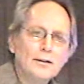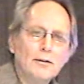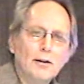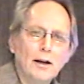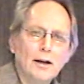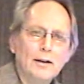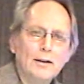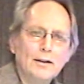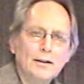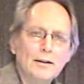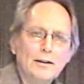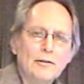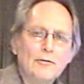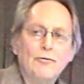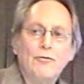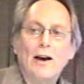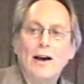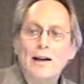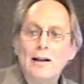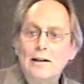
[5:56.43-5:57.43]
right?
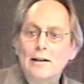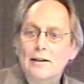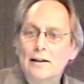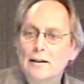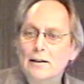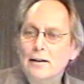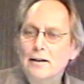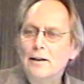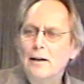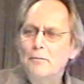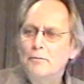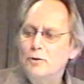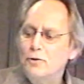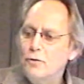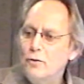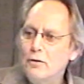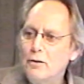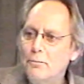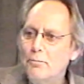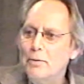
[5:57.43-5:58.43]
Finally, I'm
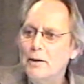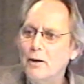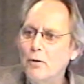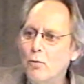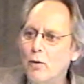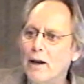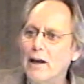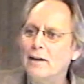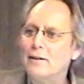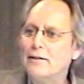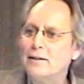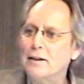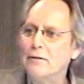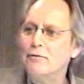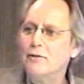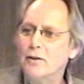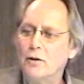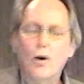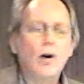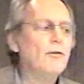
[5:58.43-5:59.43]
sure a big weight's
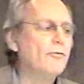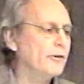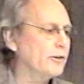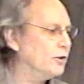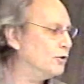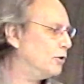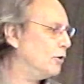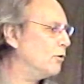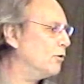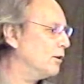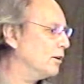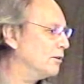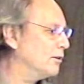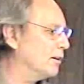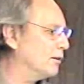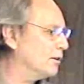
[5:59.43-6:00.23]
lifted off his shoulders.